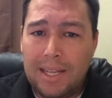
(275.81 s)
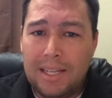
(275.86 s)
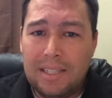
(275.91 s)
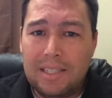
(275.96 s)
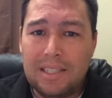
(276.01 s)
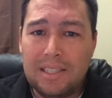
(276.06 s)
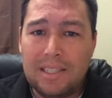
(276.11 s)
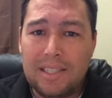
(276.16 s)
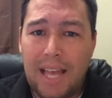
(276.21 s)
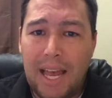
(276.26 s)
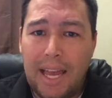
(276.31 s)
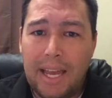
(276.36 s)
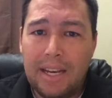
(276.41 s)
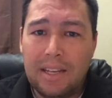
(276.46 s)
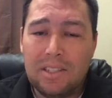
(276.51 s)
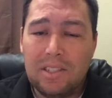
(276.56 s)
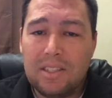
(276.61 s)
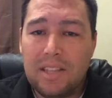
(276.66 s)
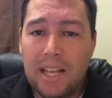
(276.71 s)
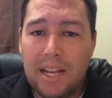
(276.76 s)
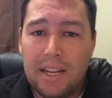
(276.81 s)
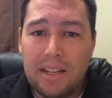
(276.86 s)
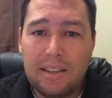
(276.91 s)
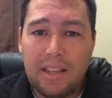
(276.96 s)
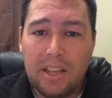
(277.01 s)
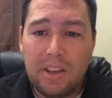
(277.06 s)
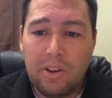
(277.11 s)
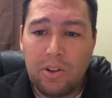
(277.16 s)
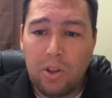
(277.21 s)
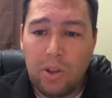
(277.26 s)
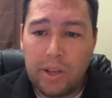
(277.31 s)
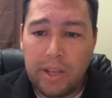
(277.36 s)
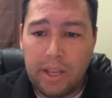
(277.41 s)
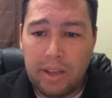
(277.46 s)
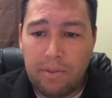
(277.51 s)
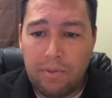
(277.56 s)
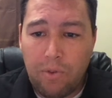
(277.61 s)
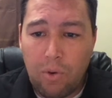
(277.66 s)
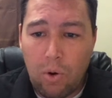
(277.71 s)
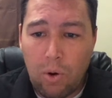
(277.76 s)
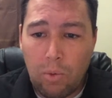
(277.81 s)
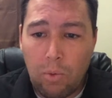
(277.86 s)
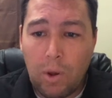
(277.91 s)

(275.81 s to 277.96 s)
design aesthetic that you're looking for,